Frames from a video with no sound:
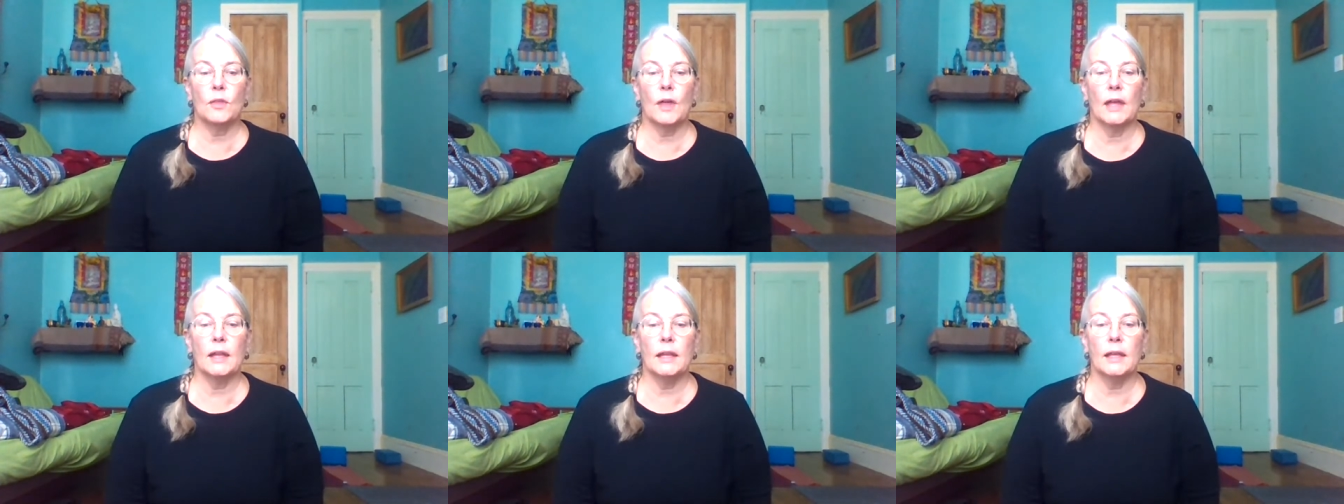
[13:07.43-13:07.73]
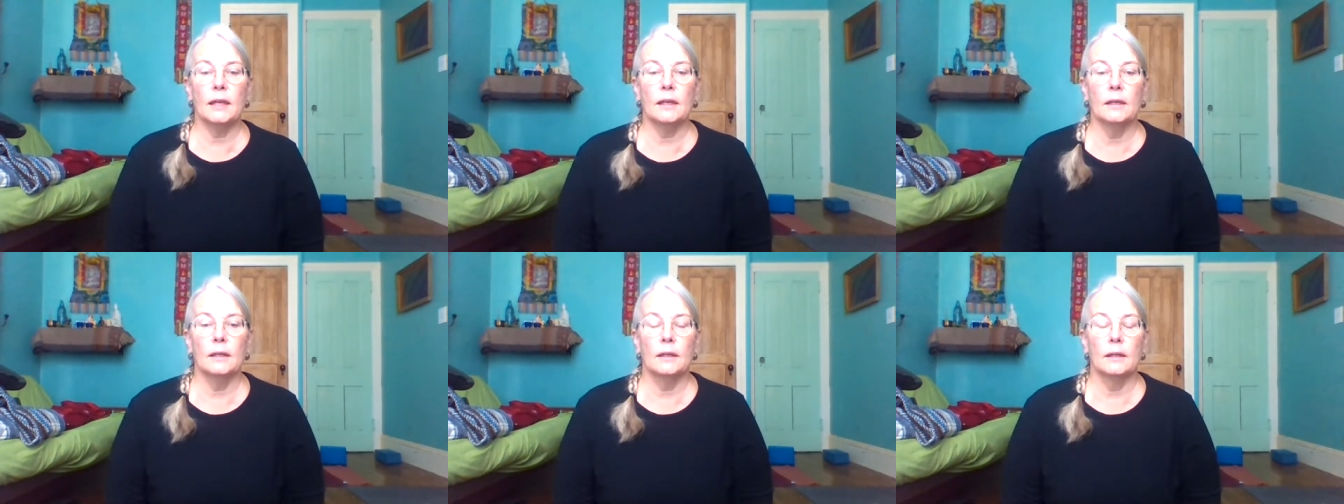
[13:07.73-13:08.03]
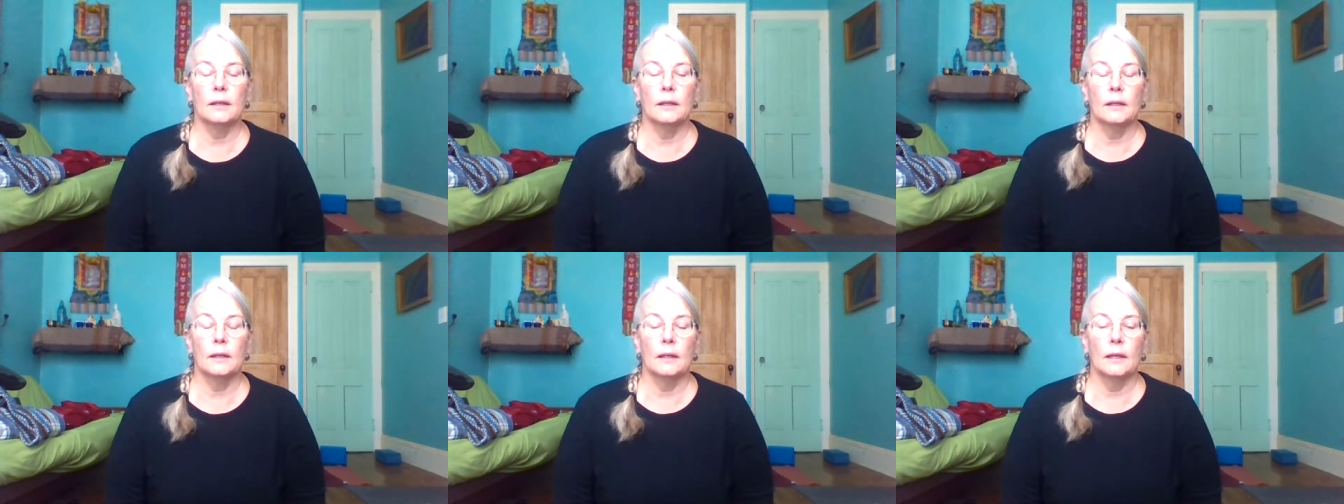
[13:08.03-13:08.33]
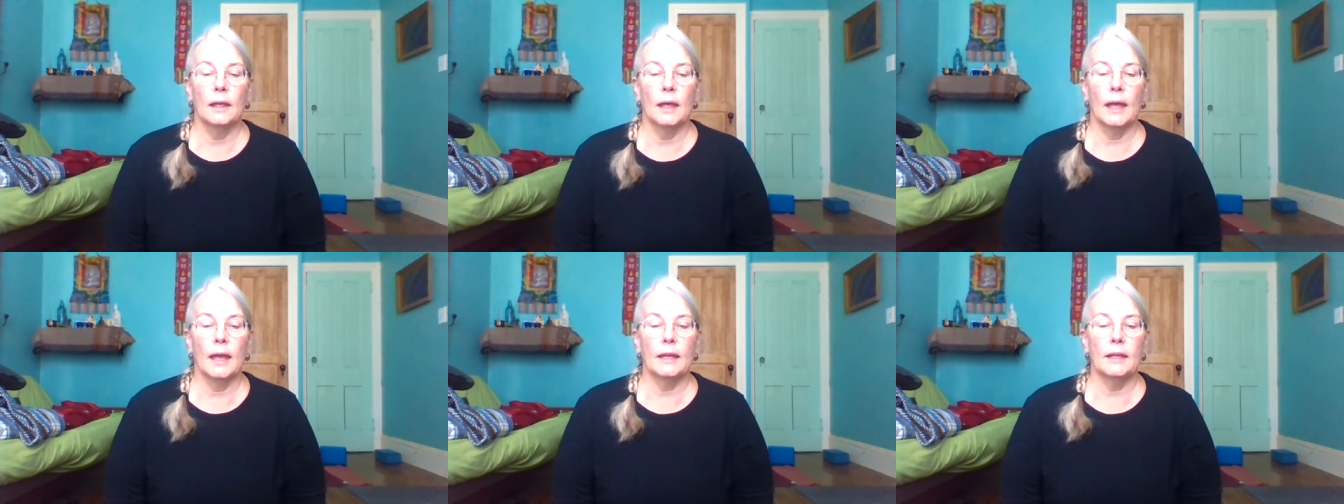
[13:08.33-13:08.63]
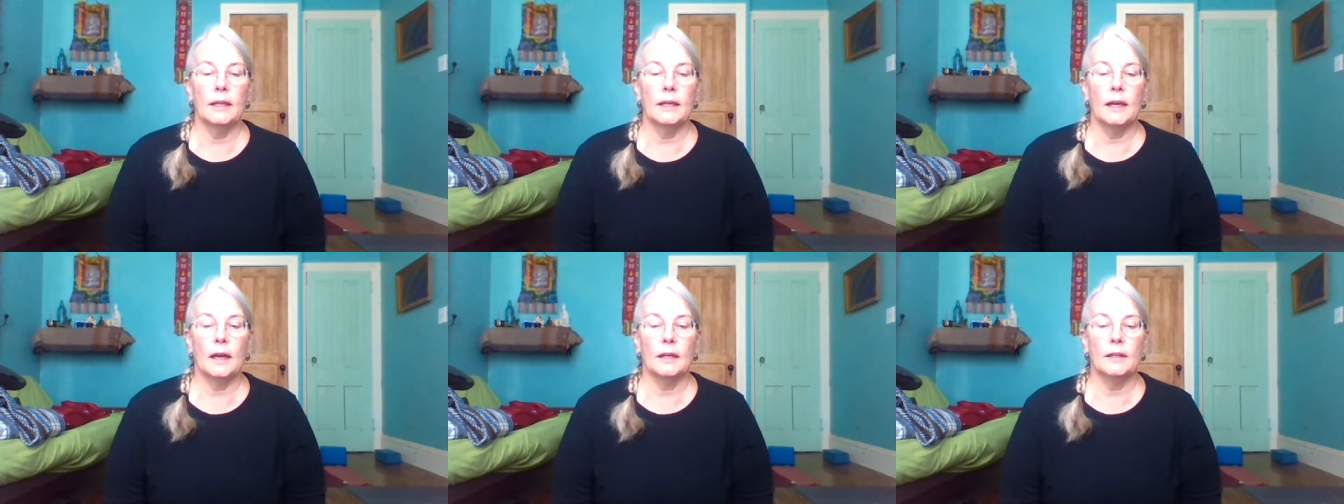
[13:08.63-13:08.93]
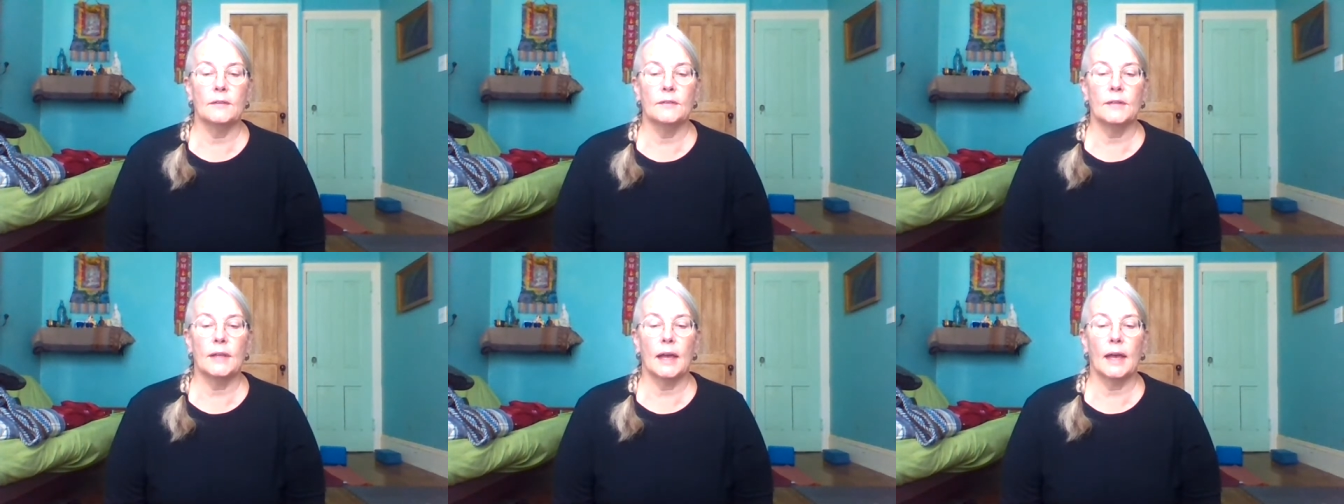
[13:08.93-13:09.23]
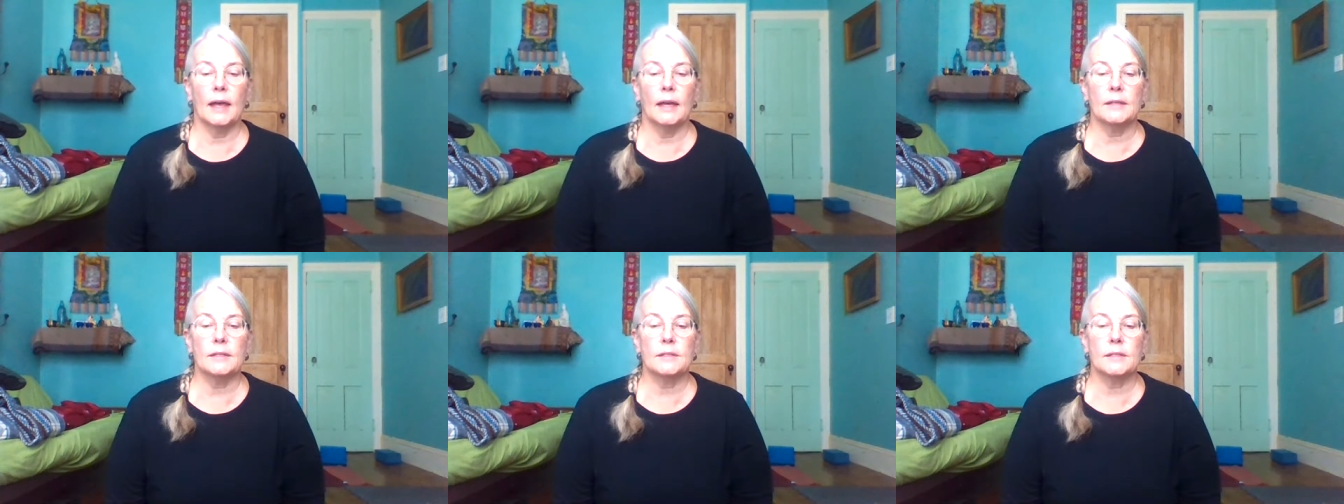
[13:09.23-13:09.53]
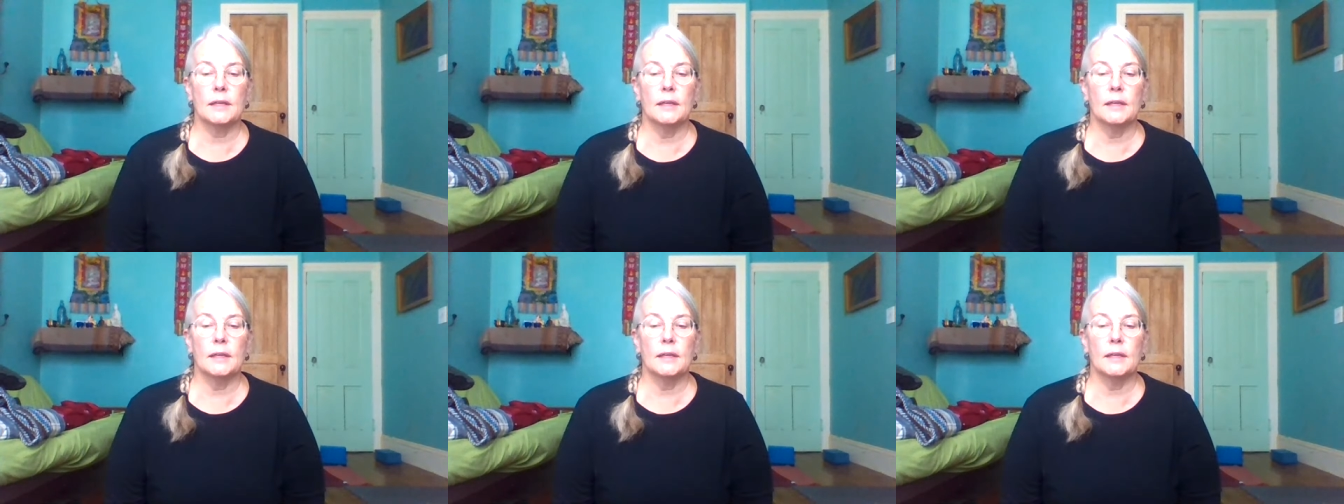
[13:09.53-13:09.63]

any kind of task.